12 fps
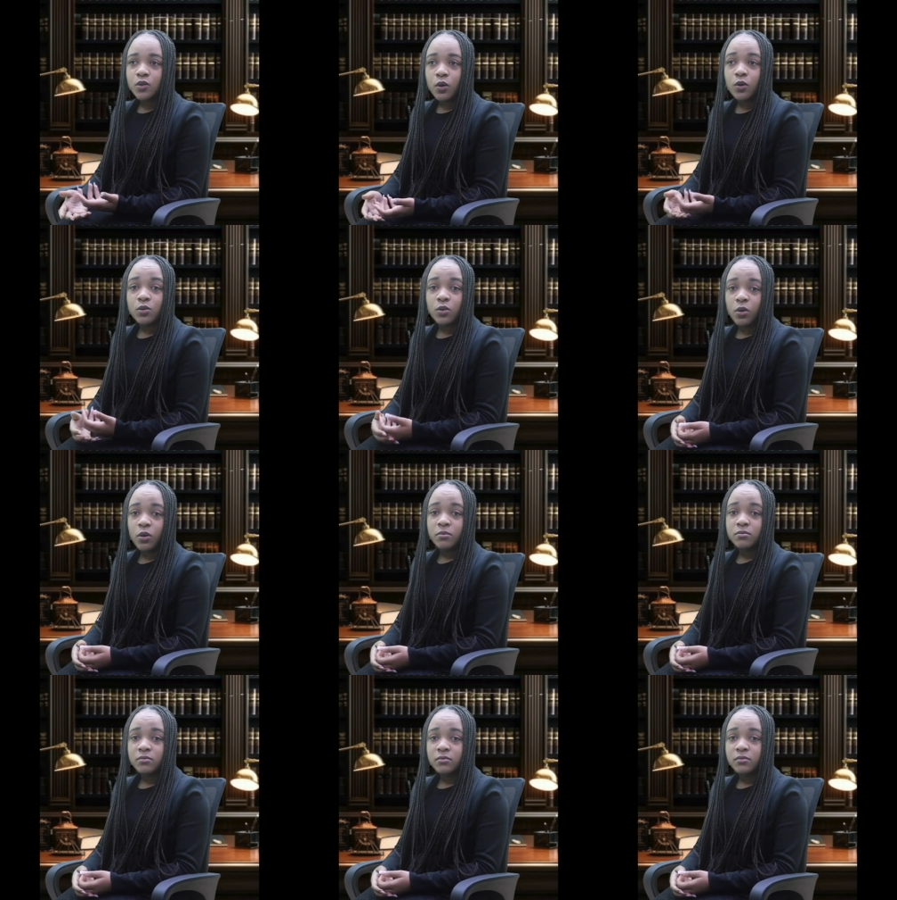called
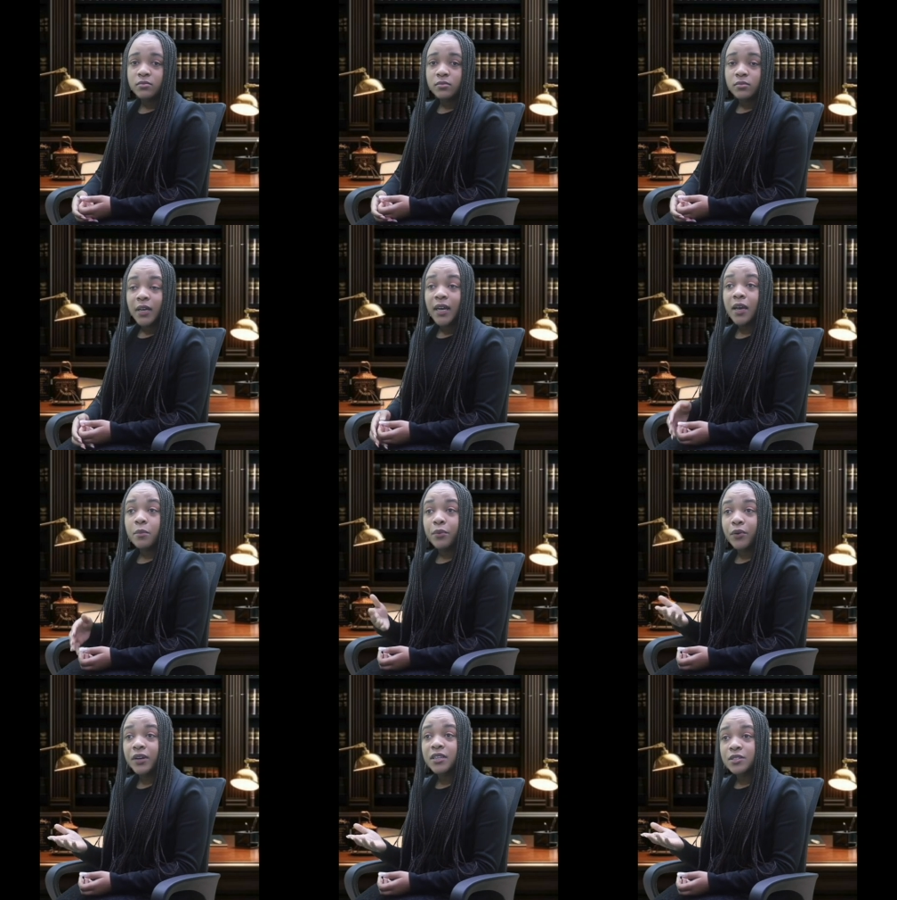home, a
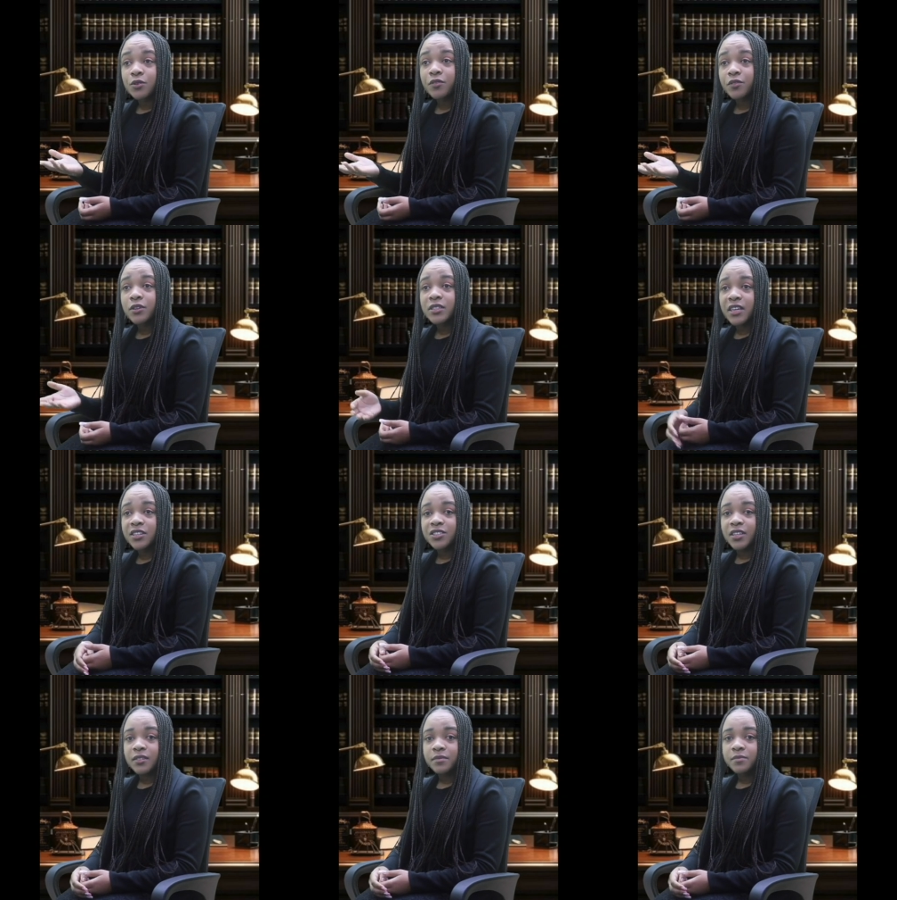point of contention.